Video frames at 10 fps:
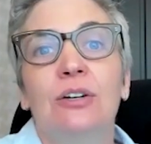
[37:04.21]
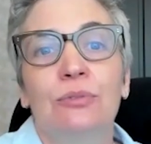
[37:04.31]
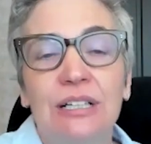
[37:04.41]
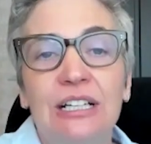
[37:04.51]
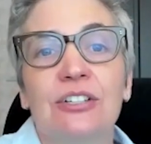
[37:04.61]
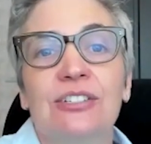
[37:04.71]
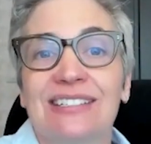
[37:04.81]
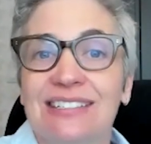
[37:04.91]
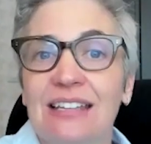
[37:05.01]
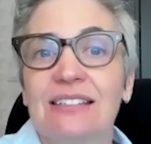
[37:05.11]
readers
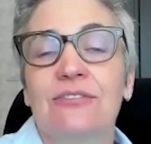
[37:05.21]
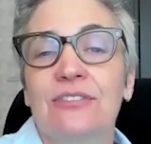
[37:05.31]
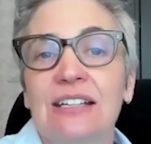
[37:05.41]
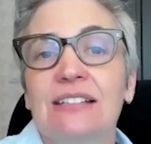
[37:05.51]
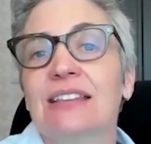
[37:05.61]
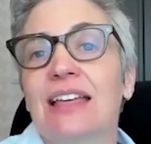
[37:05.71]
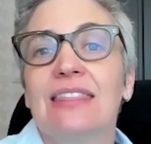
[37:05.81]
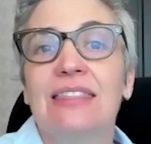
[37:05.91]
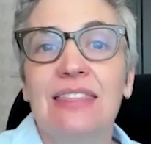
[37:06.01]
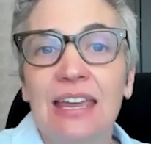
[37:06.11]
a sense of things that
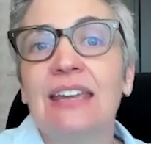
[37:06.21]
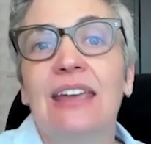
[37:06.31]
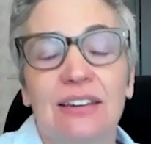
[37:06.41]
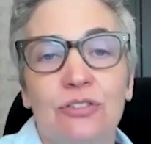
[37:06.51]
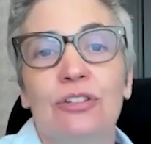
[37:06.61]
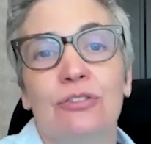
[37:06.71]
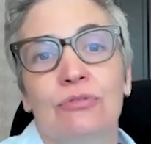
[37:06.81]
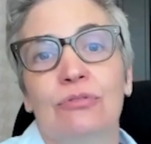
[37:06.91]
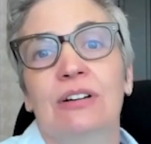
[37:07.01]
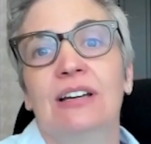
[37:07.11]
they can
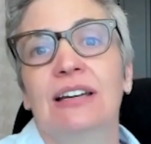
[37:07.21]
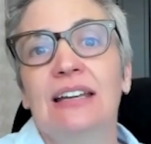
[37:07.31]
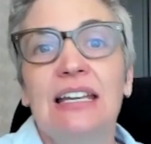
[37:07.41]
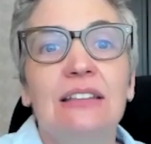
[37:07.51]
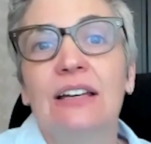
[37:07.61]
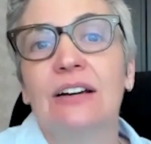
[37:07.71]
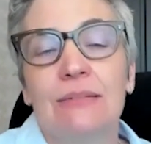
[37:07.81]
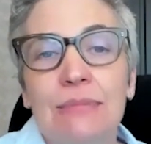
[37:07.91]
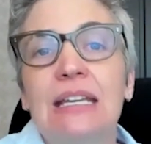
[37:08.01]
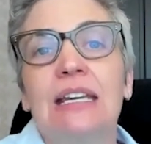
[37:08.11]
do in their
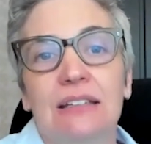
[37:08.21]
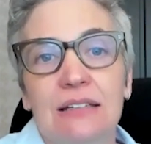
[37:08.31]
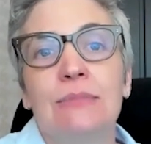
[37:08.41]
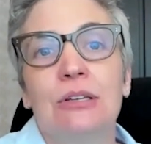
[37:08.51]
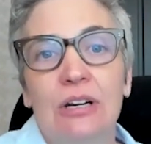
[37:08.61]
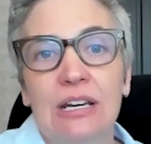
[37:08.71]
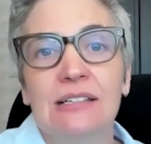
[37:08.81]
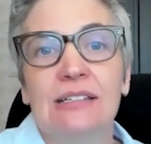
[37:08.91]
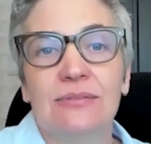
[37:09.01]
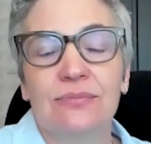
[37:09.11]
immediate
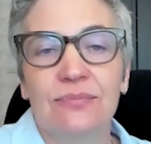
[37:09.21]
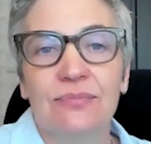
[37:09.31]
communities.